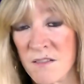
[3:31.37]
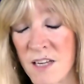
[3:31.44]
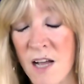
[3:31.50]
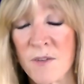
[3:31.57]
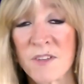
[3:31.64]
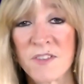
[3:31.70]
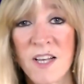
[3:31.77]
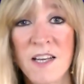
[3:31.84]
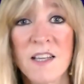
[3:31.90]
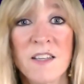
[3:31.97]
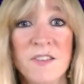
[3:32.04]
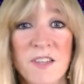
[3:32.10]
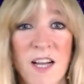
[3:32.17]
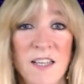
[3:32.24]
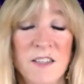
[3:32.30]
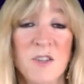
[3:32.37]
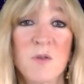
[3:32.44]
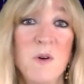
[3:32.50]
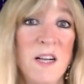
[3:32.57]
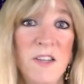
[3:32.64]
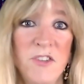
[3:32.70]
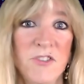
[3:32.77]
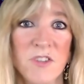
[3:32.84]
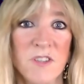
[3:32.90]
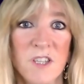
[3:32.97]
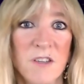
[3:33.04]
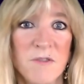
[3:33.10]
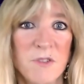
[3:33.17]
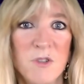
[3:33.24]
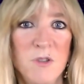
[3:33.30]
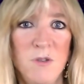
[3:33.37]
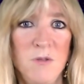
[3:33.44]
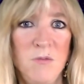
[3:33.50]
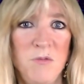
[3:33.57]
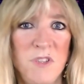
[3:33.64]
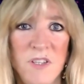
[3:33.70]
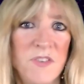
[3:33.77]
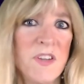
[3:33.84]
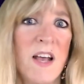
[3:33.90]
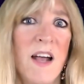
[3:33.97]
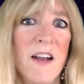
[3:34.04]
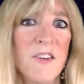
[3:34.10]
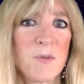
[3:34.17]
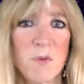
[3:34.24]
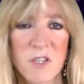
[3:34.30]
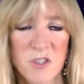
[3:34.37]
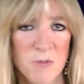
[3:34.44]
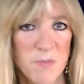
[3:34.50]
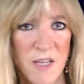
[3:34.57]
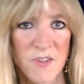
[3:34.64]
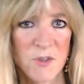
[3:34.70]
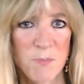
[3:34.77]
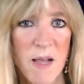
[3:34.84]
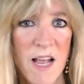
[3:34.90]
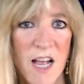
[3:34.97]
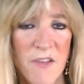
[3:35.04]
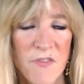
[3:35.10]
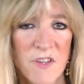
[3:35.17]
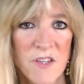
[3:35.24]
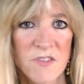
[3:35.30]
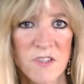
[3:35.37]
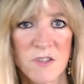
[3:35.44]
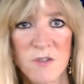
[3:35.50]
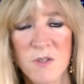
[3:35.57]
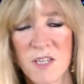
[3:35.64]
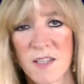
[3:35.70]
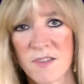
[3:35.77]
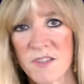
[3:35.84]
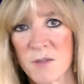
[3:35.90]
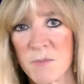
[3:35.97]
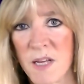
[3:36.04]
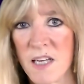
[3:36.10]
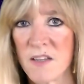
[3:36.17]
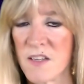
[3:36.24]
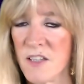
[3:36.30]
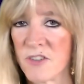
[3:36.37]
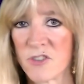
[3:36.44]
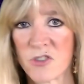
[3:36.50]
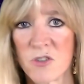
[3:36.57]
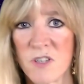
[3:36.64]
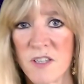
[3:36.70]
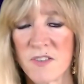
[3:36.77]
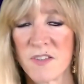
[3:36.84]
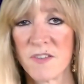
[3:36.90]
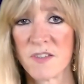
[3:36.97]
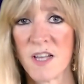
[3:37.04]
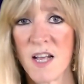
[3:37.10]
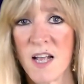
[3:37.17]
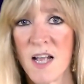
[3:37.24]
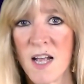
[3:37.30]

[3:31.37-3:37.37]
Now, setting aside the question of who decides what your best path is and who gets to make these choices,